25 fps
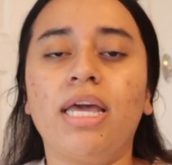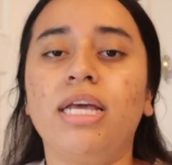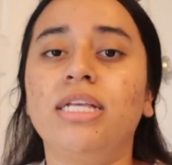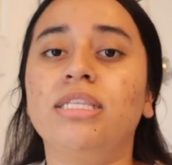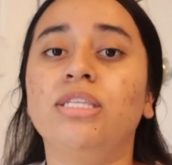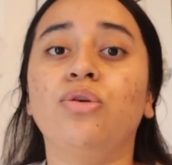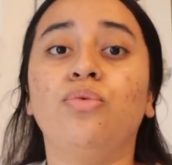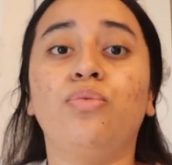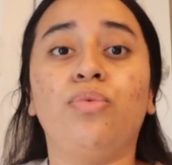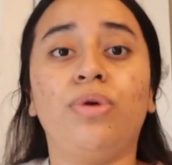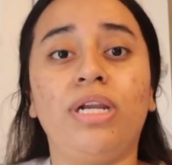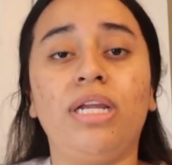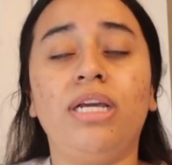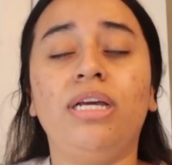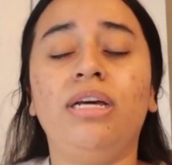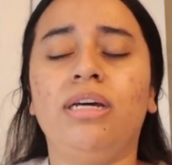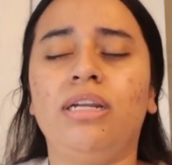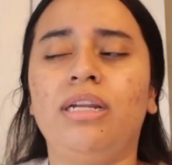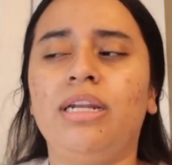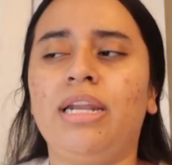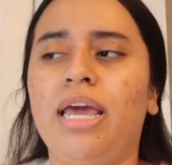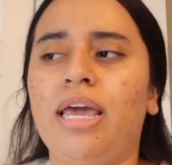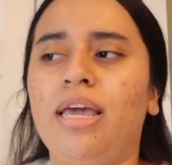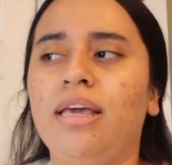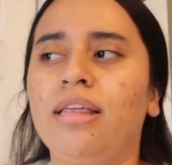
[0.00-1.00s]
It's a really
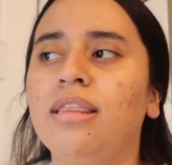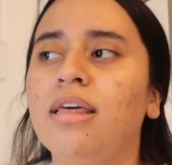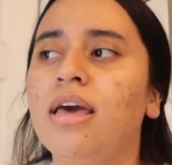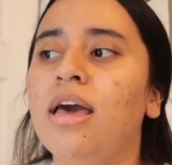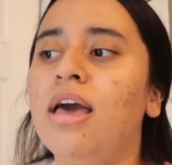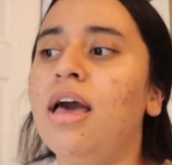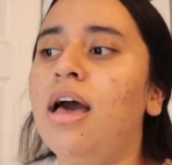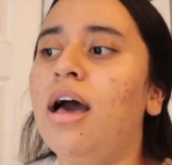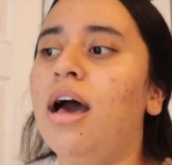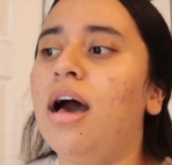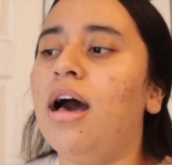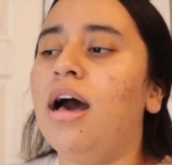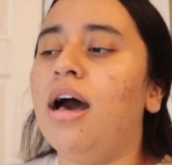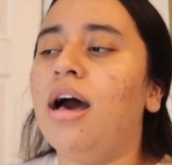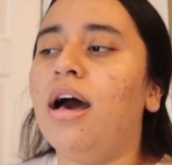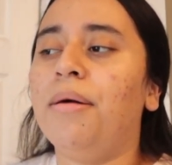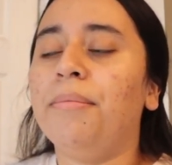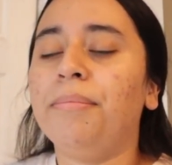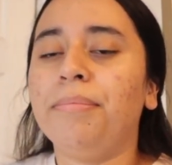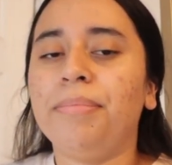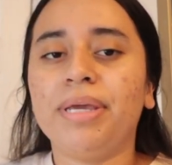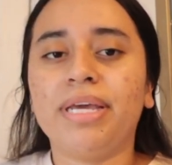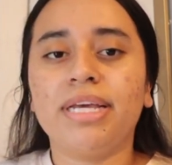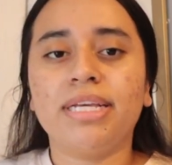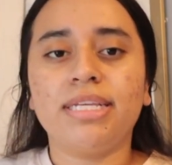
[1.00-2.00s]
good length
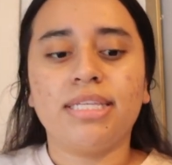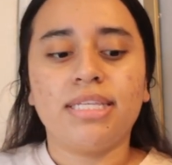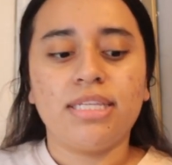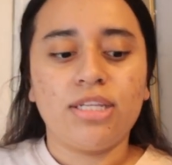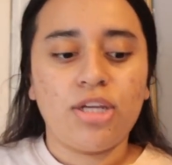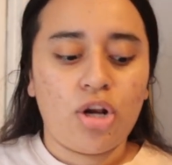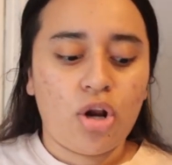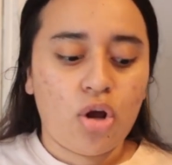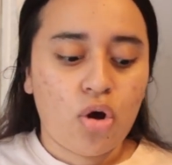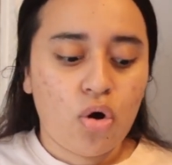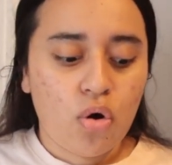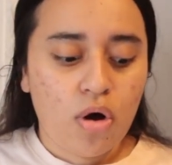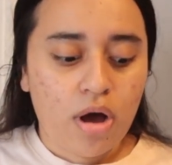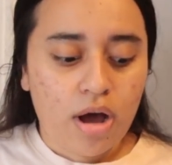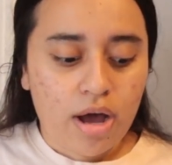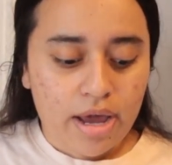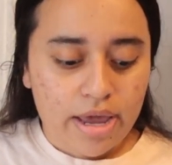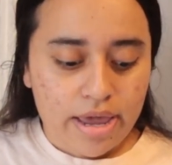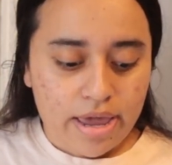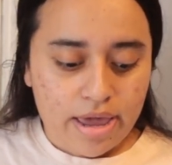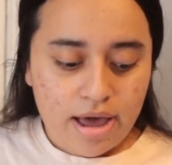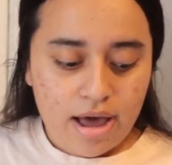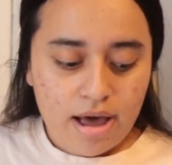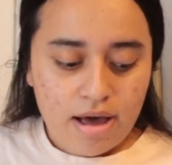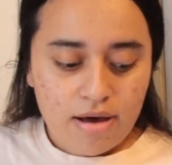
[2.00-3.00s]
because, you know,
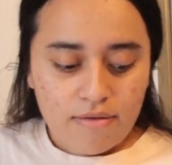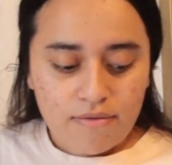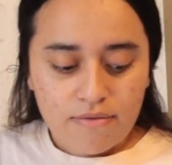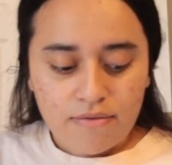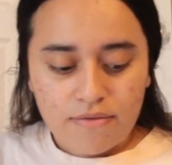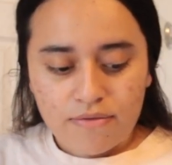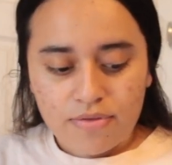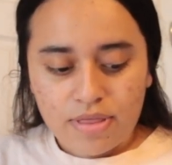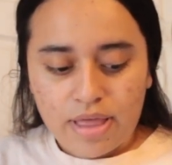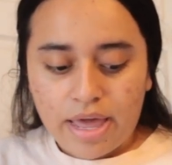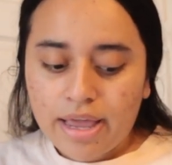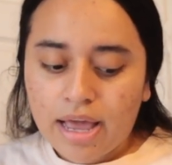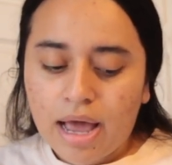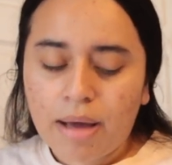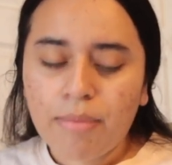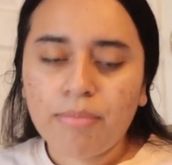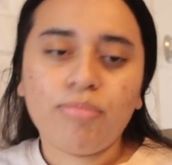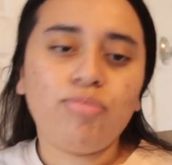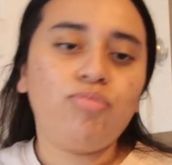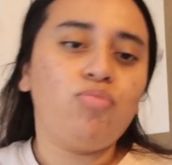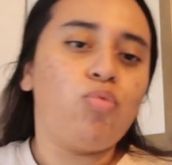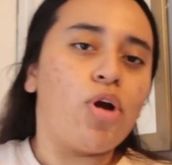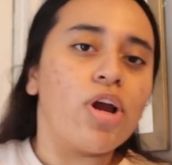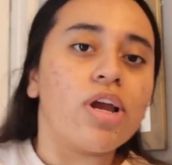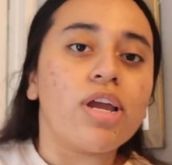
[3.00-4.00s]
I have, like,
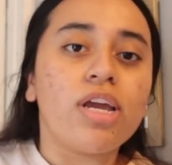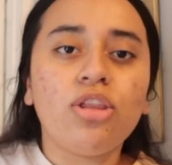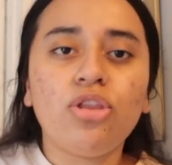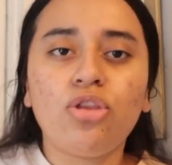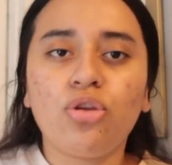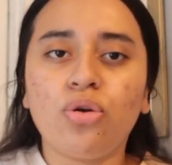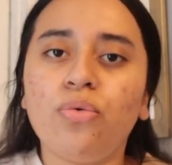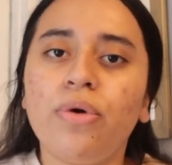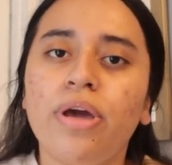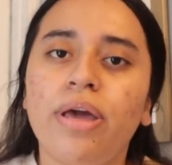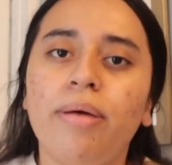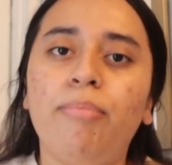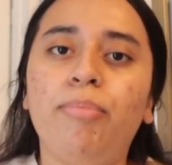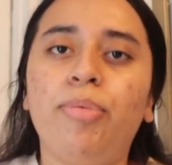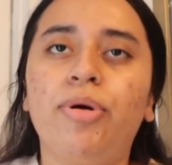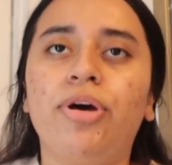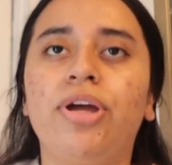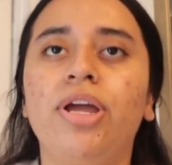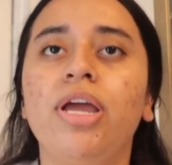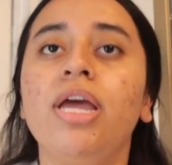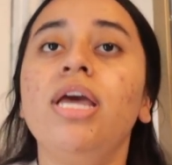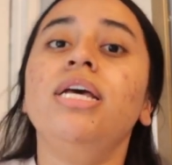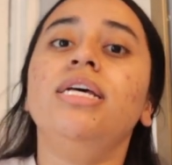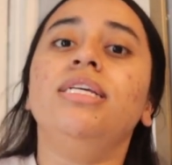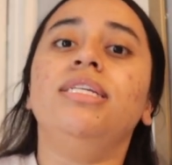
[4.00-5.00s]
I'm working through it,
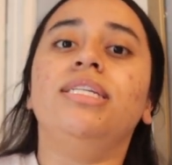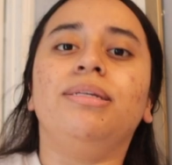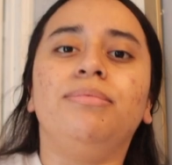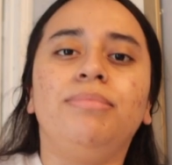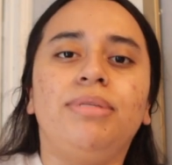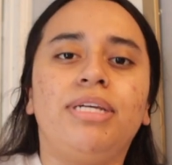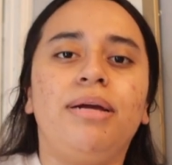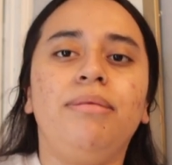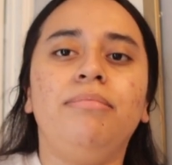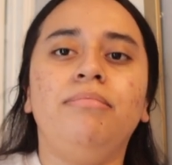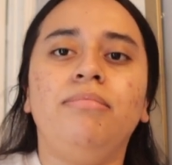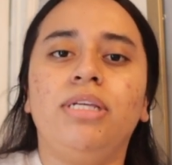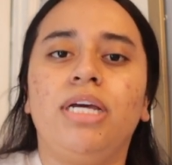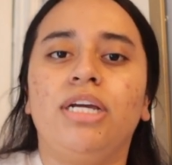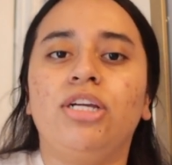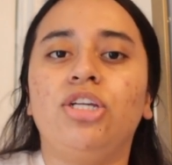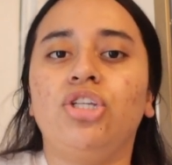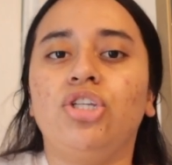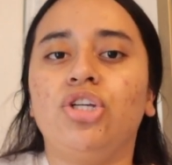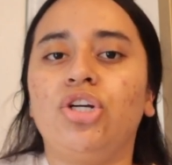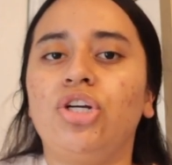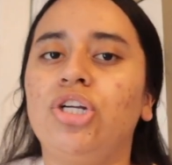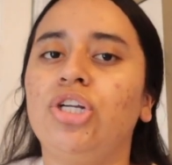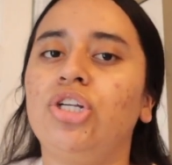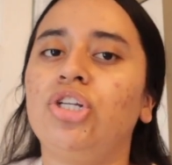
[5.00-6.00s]
but sometimes, like,
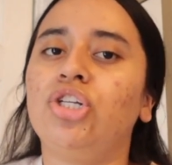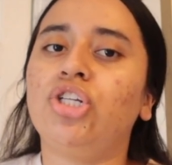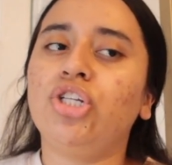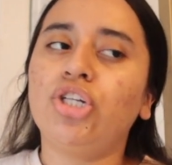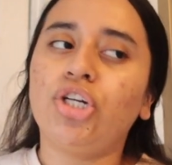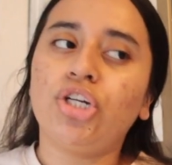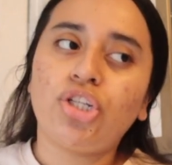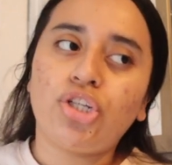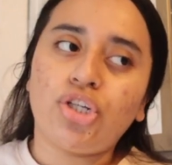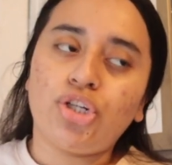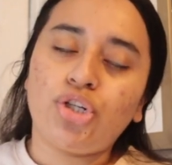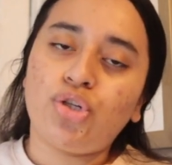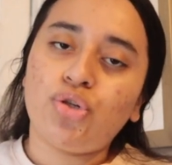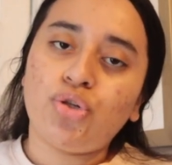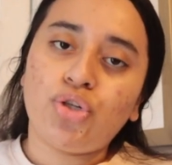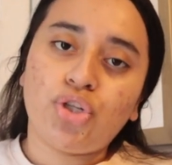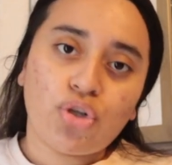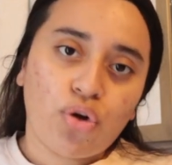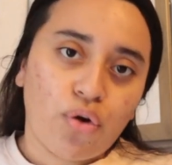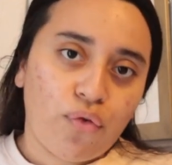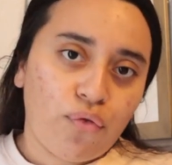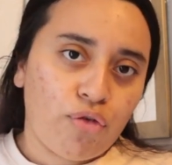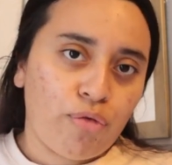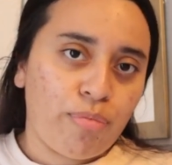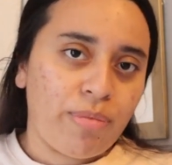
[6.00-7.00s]
certain shirts are too
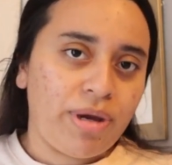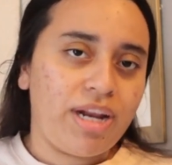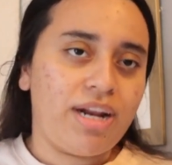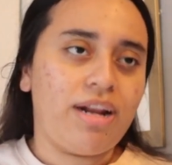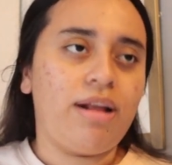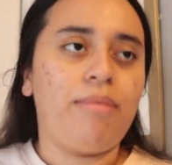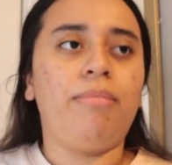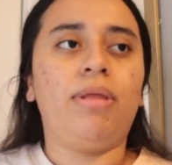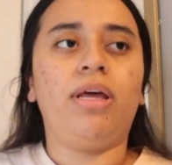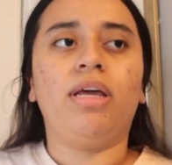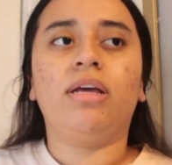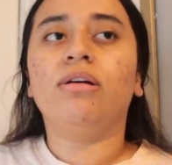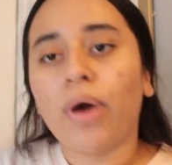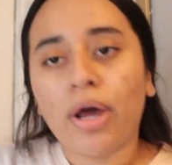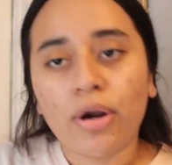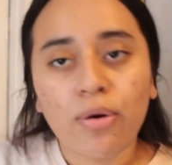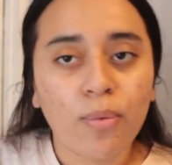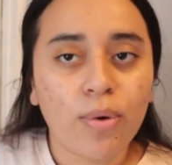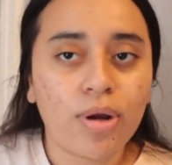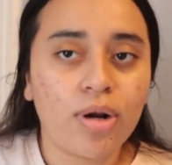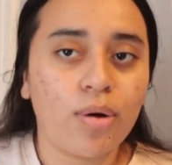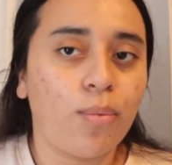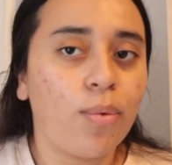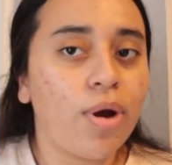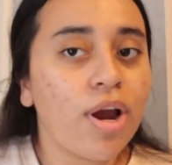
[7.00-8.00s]
short for me and I'm like, I don't
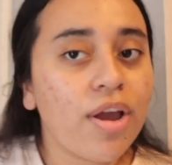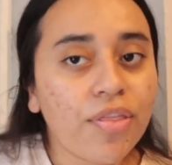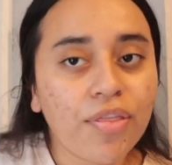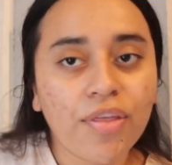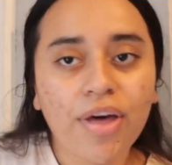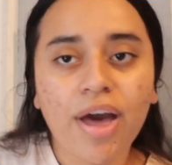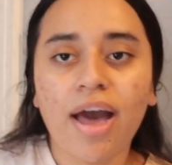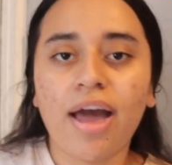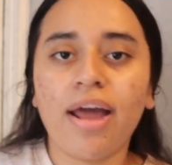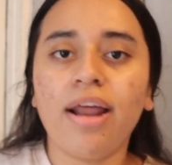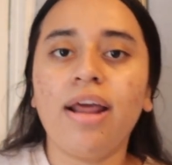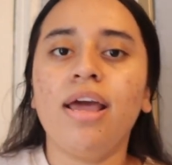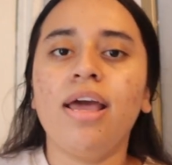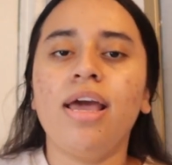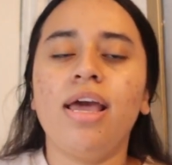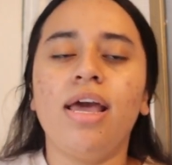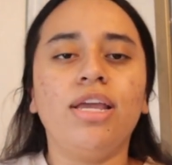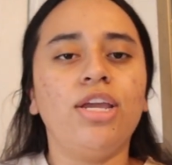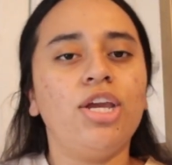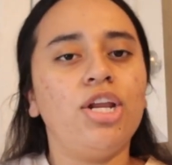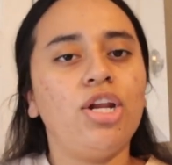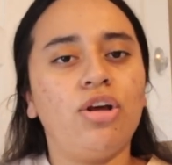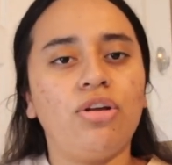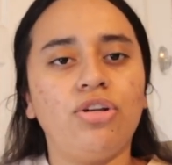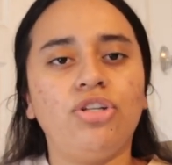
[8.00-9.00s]
want to wear that,
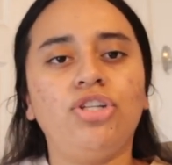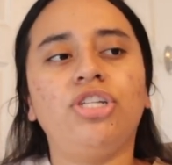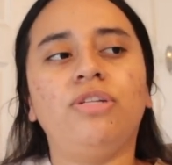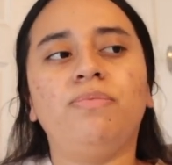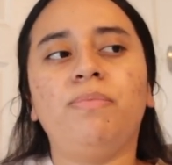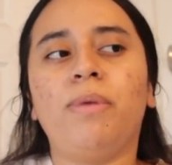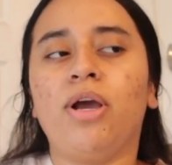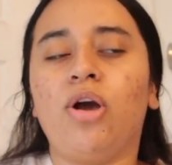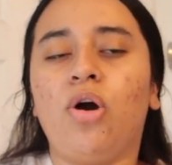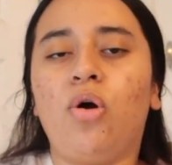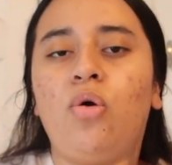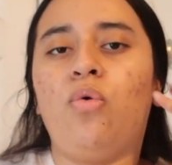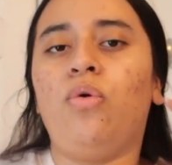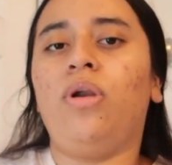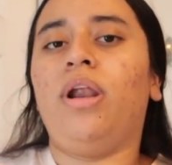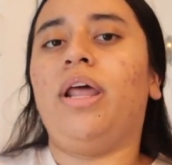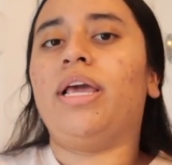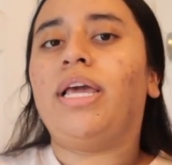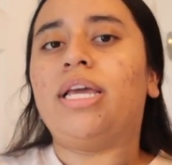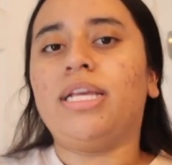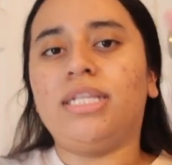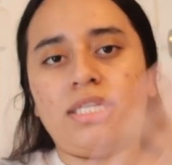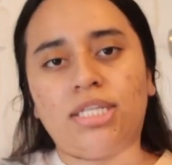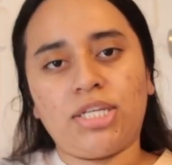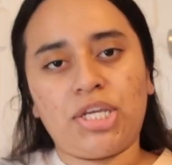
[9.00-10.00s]
you know, just my own,
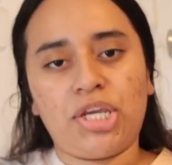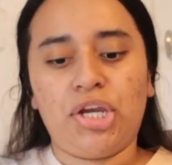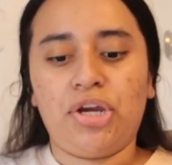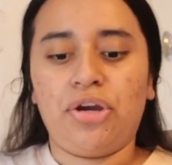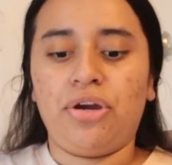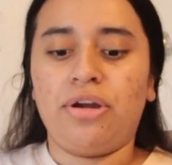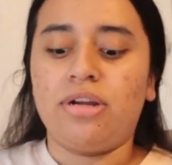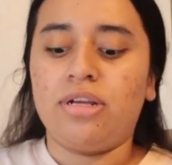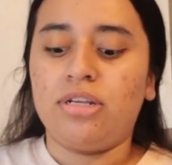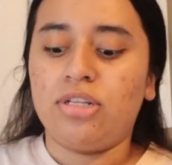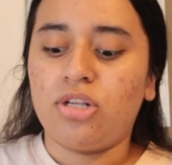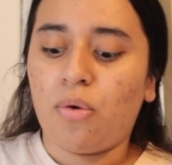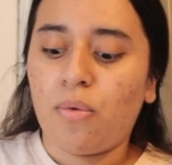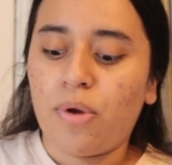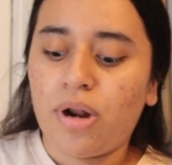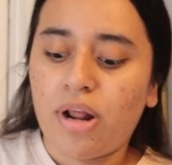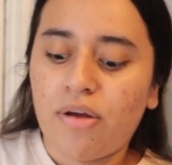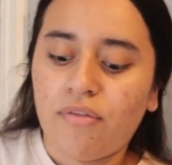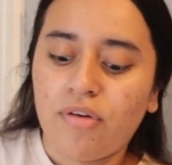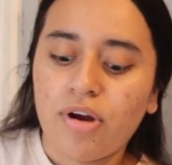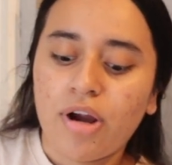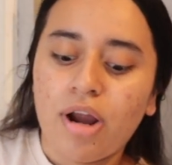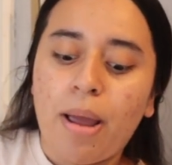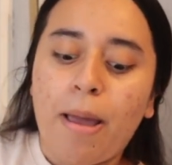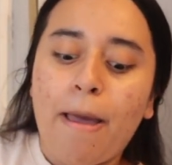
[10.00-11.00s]
like, insecurities or
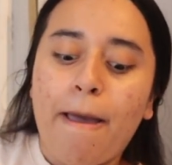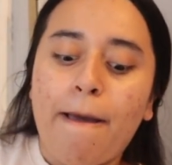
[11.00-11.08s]
whatever.